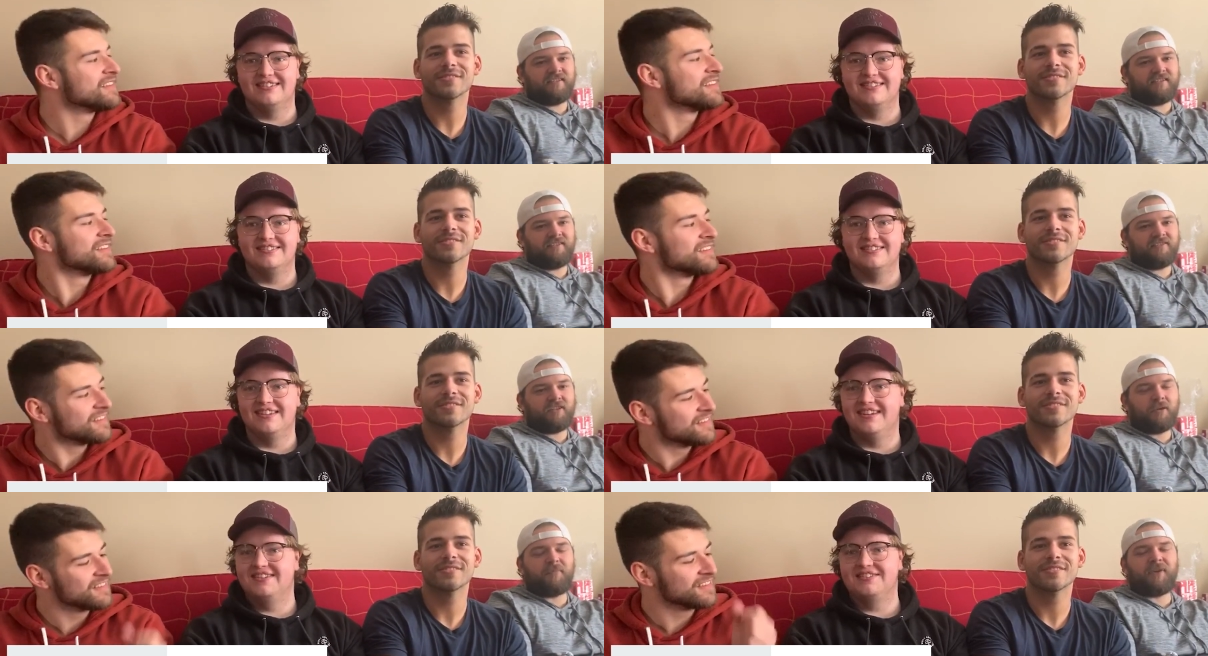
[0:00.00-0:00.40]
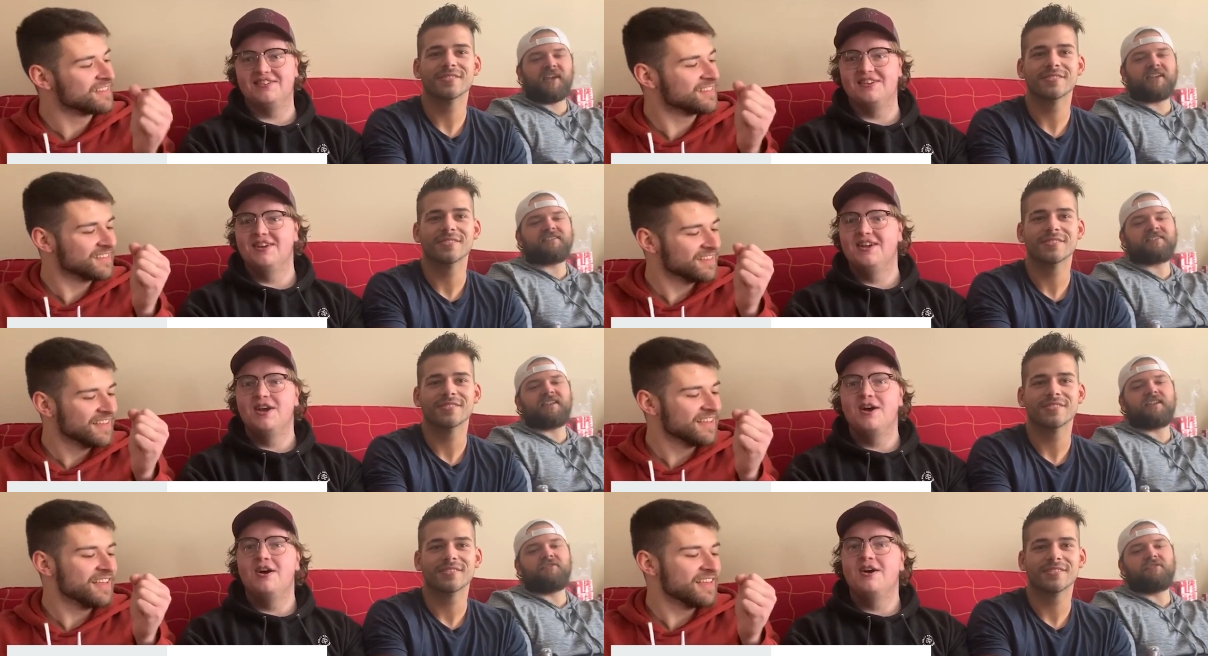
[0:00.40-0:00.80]
Speaker 1: the
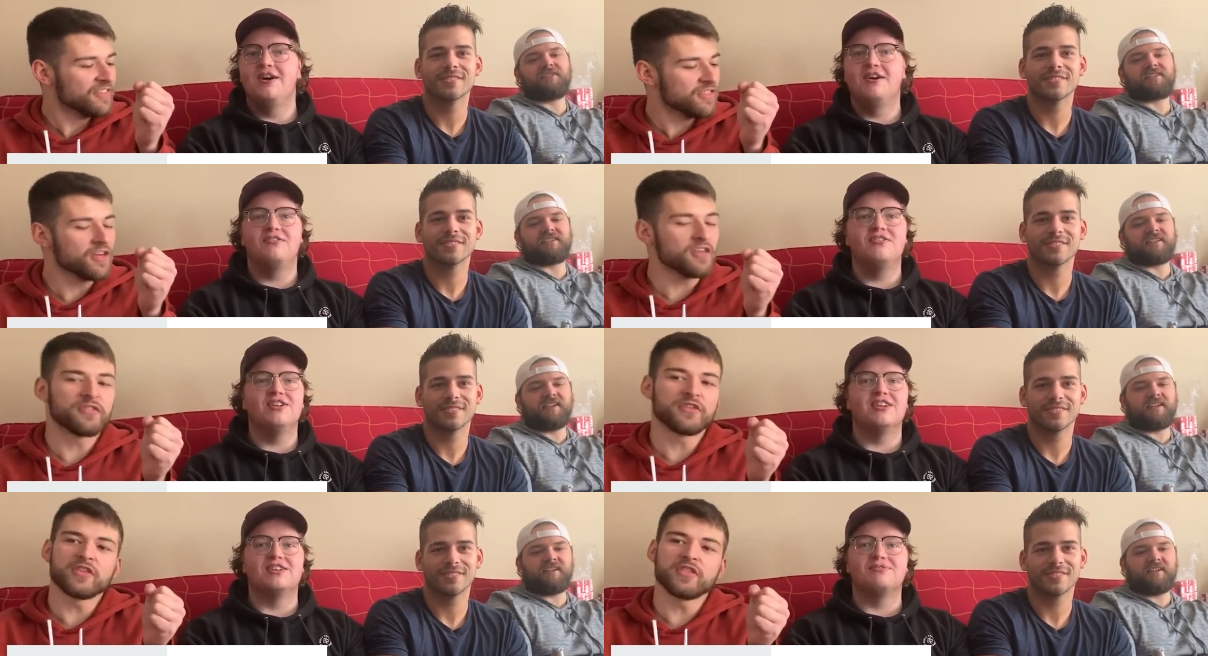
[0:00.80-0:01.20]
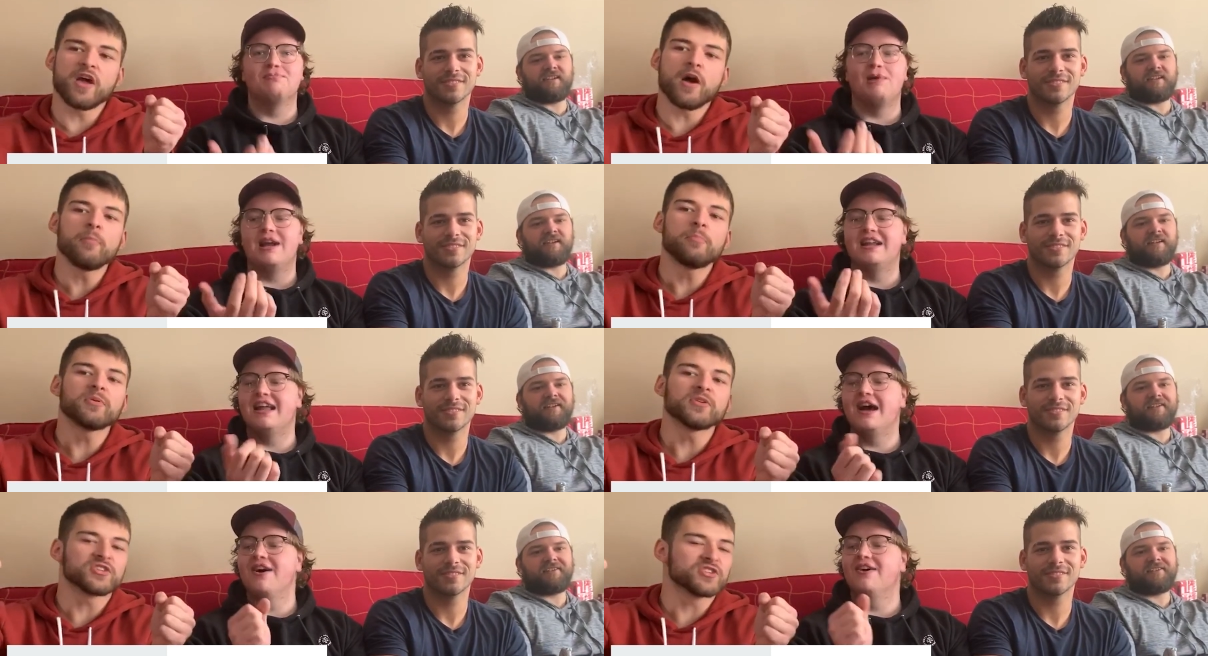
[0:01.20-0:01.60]
biggest thing we'll see. The
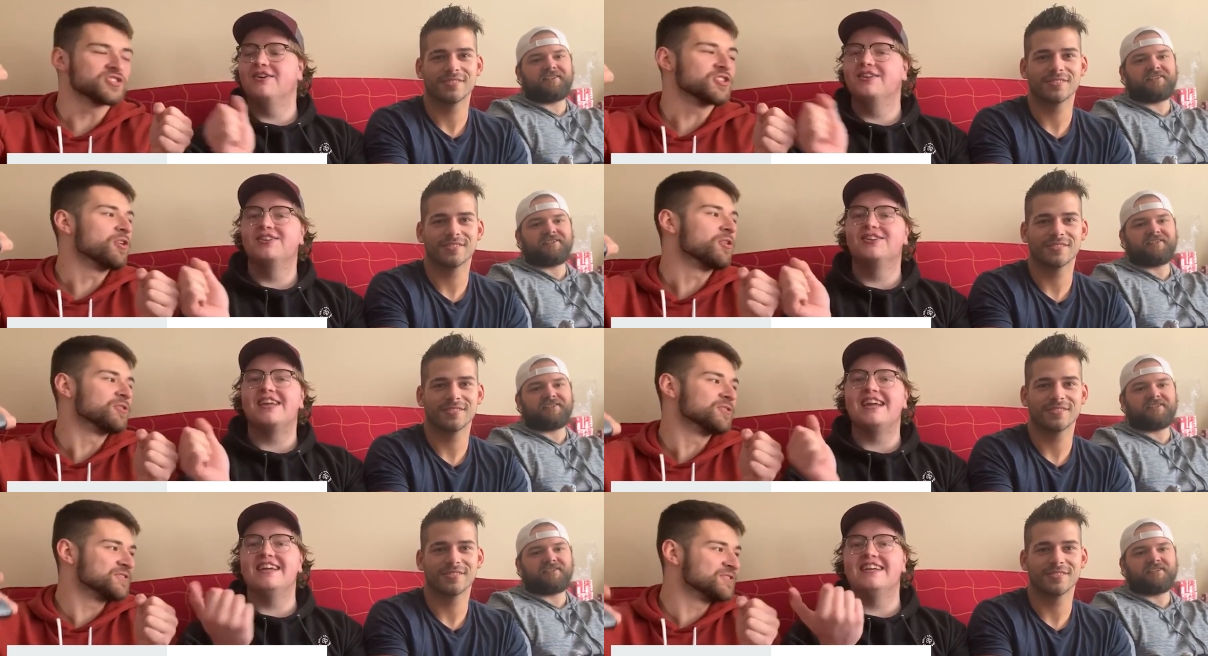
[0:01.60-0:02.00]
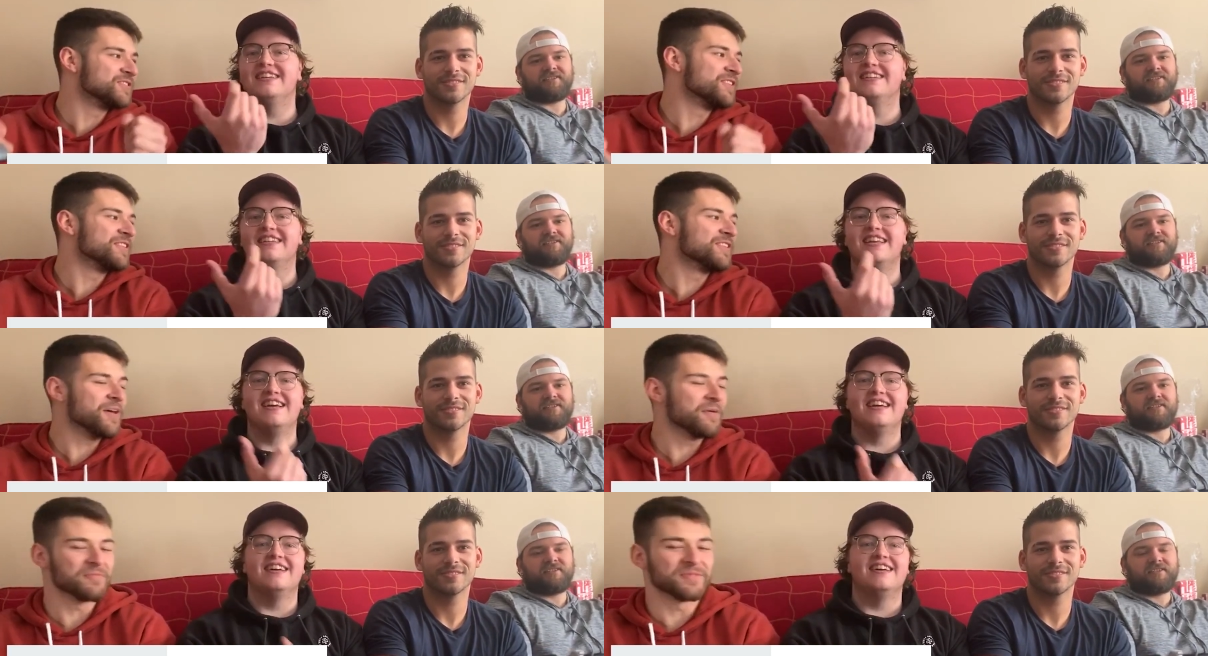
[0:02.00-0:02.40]
number shows. Okay,
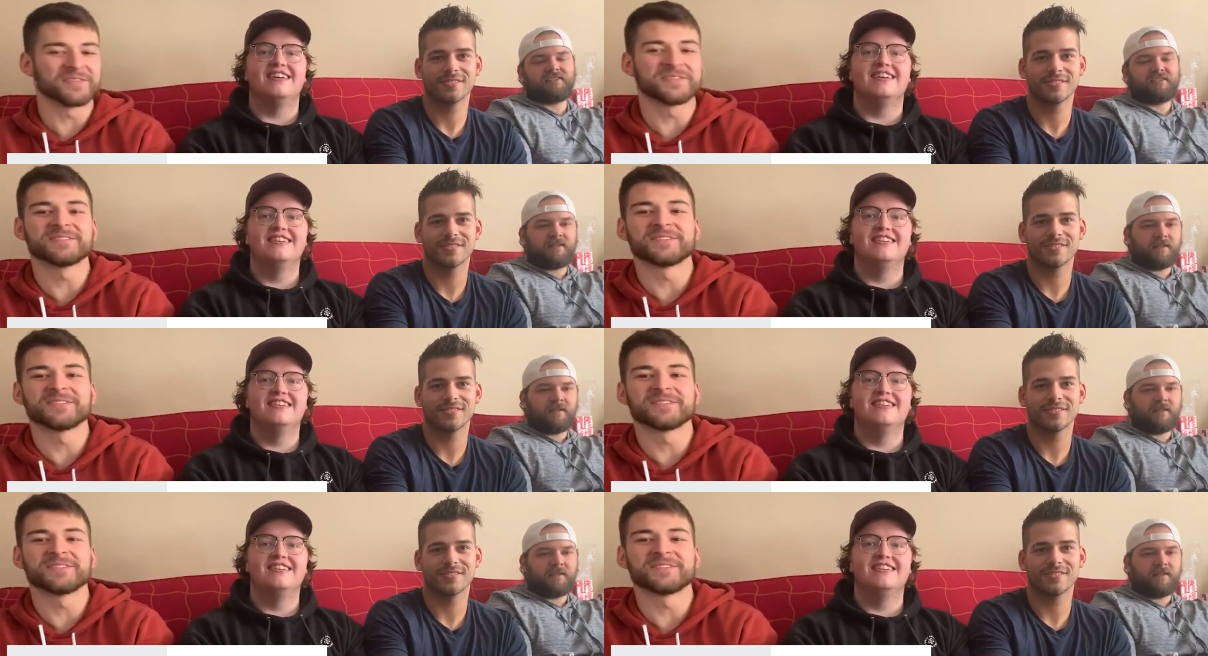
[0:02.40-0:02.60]
the number